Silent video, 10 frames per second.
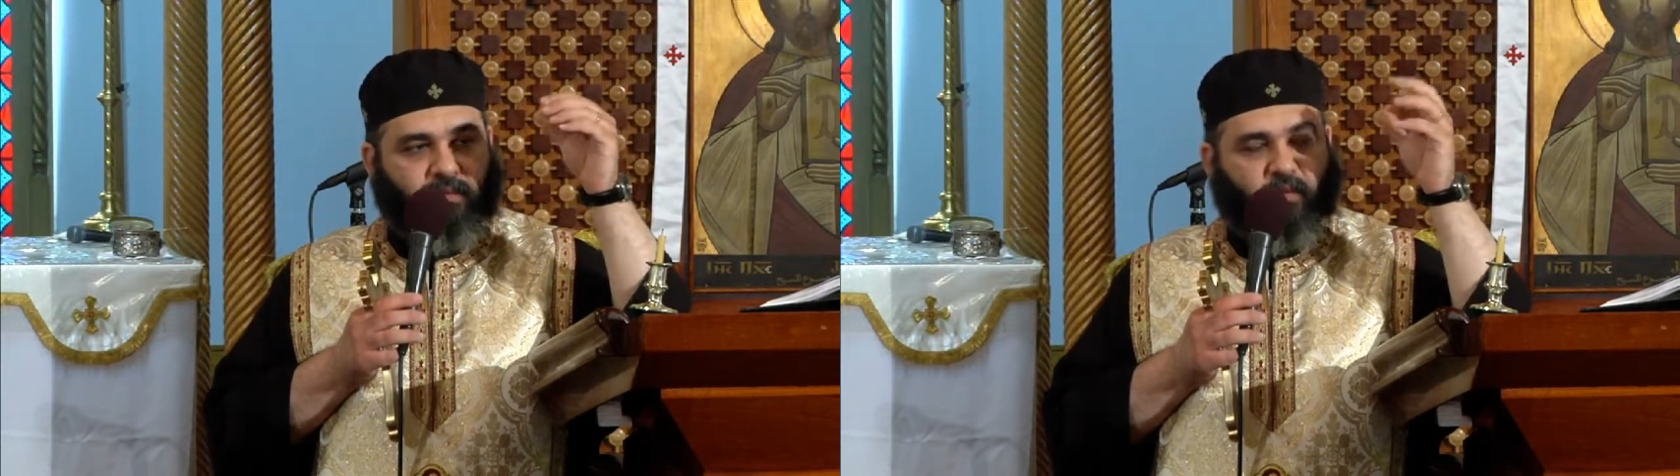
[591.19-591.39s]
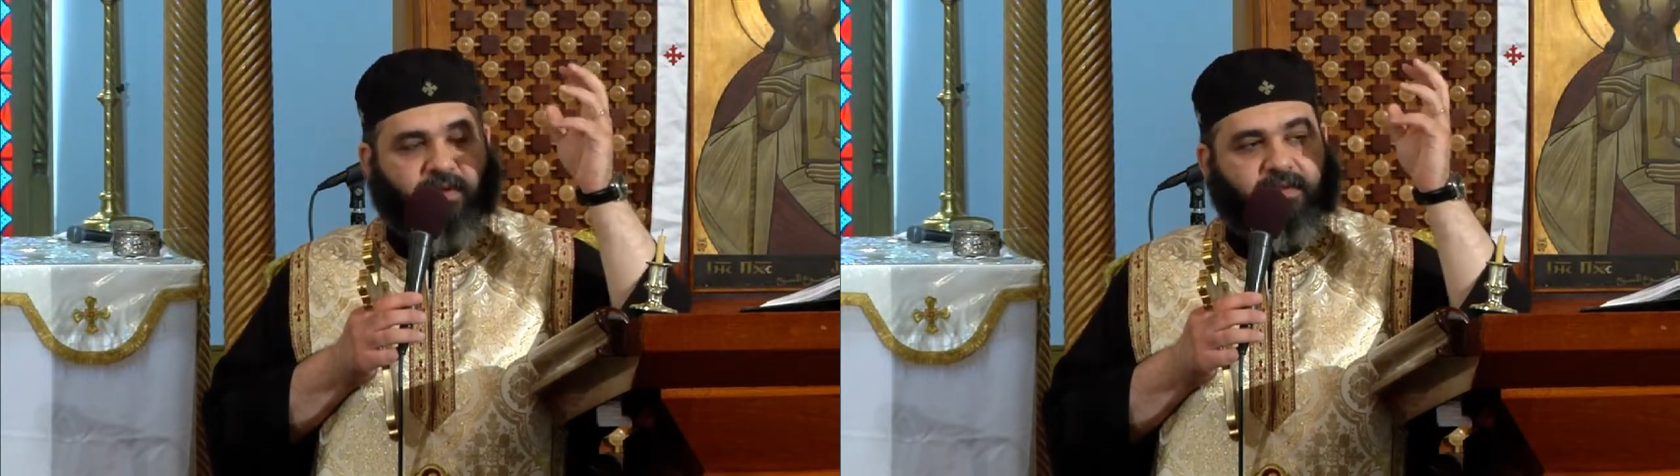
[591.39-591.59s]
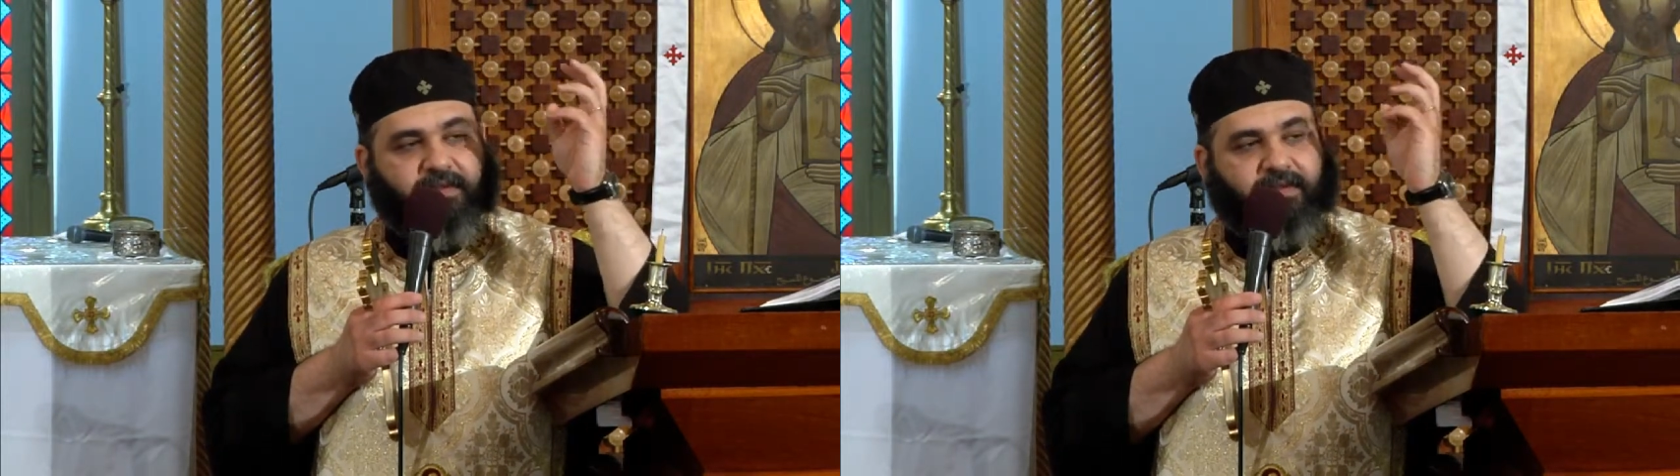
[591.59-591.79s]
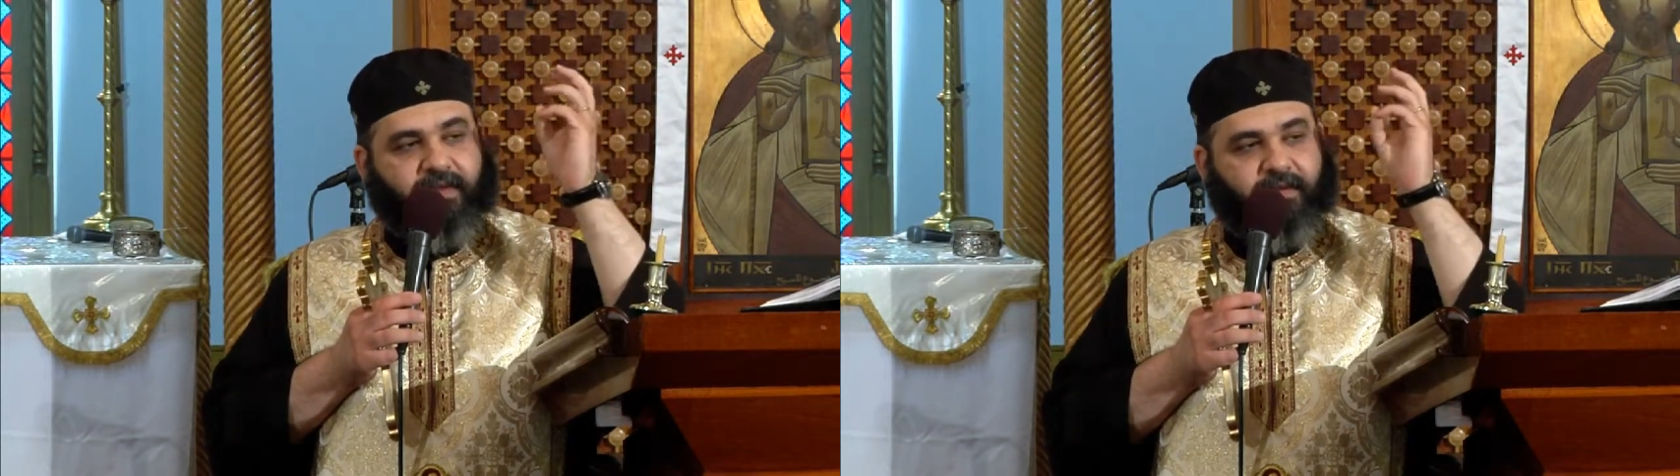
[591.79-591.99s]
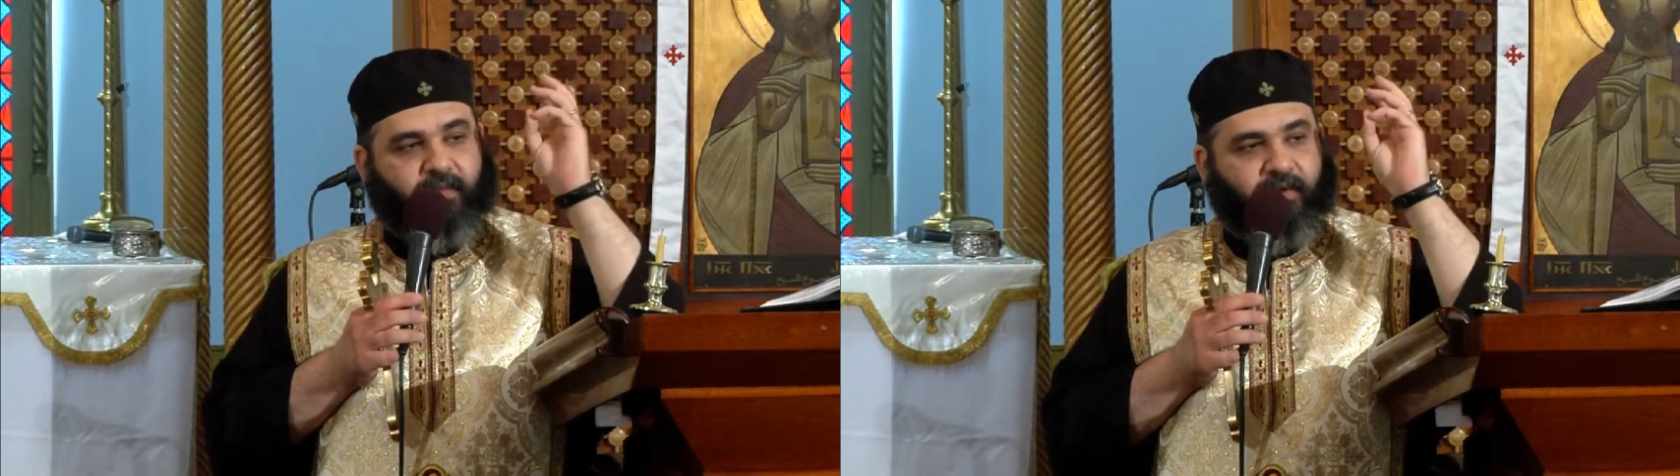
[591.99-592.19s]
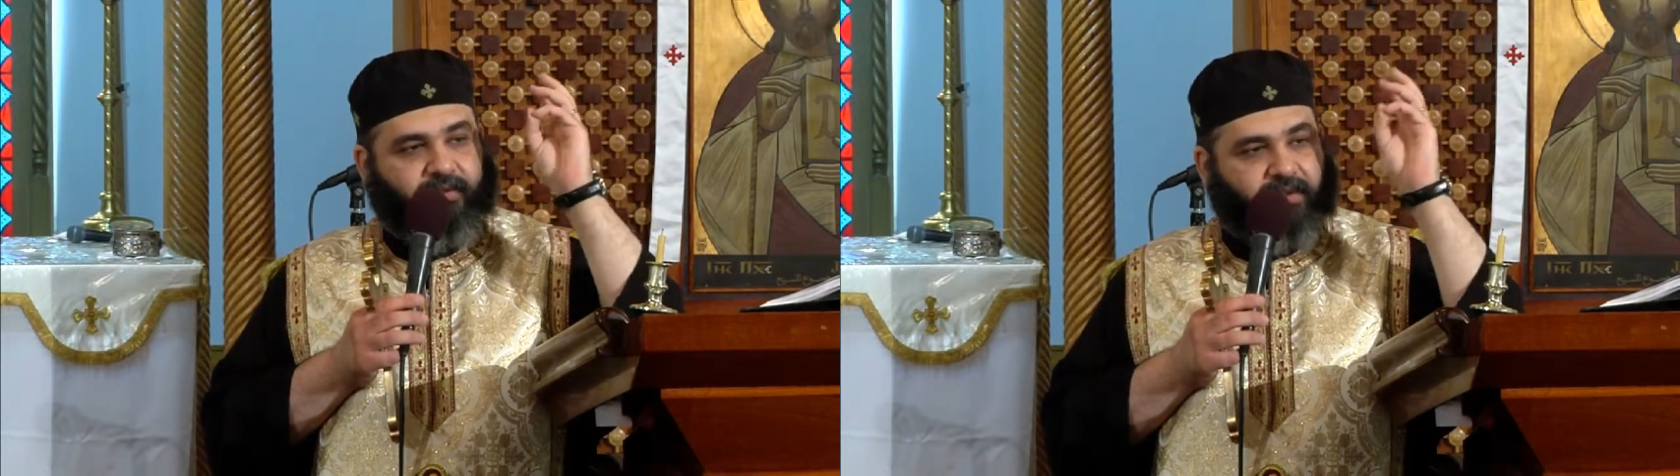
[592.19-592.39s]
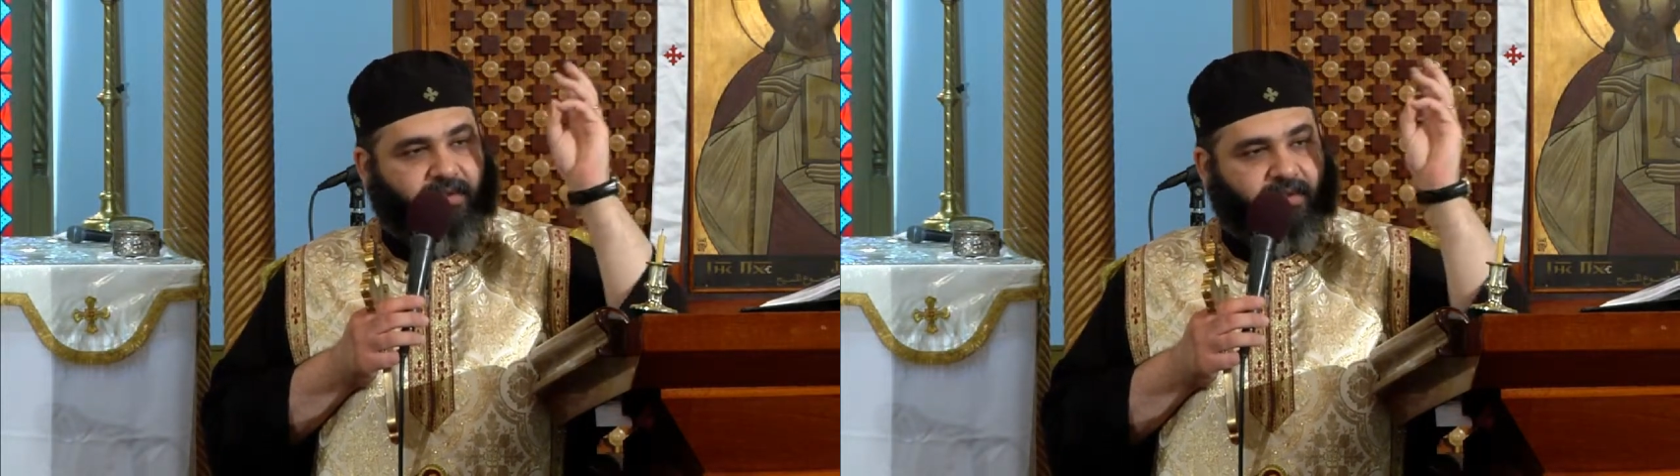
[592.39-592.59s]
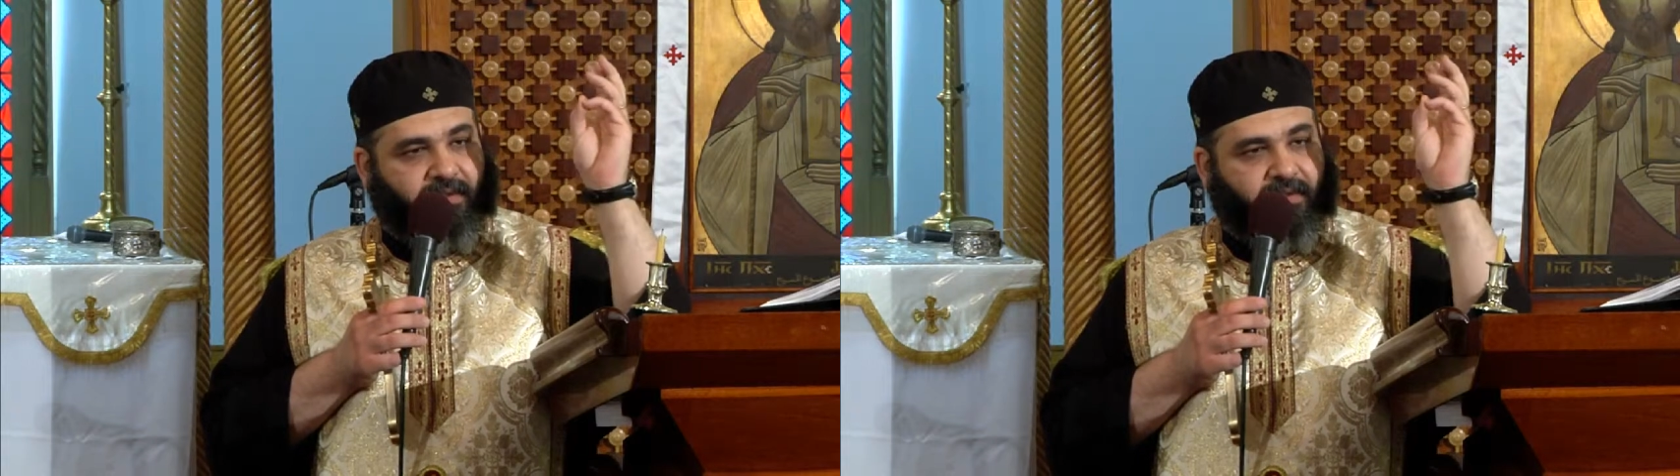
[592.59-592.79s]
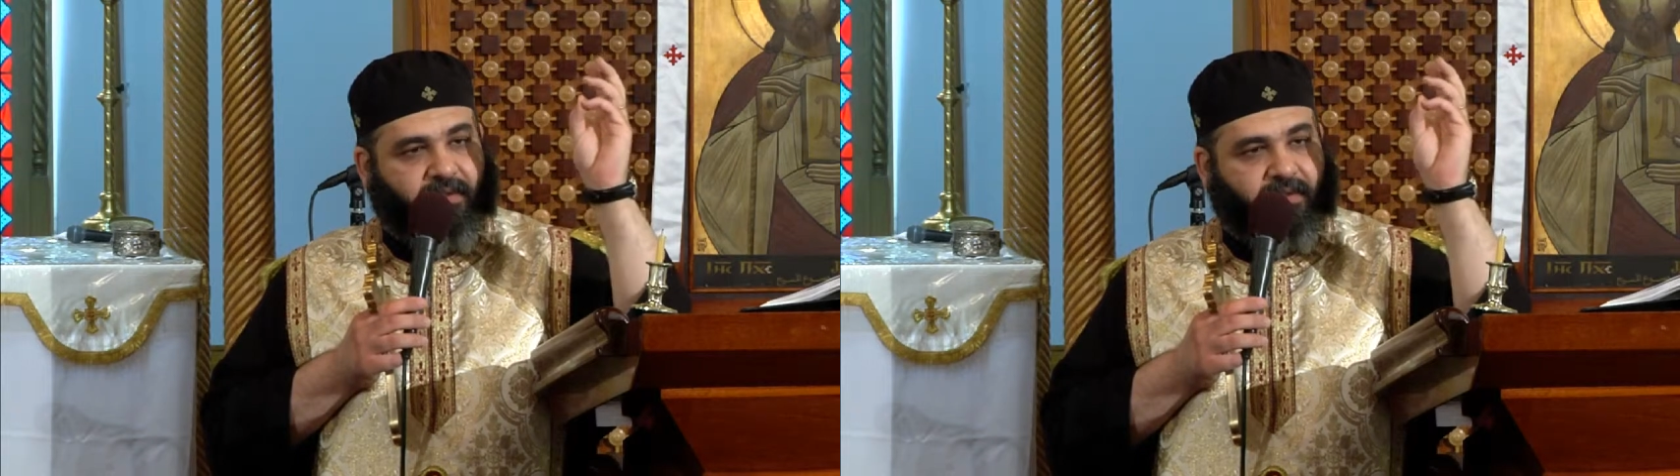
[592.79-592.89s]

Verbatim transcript: what is the emergency,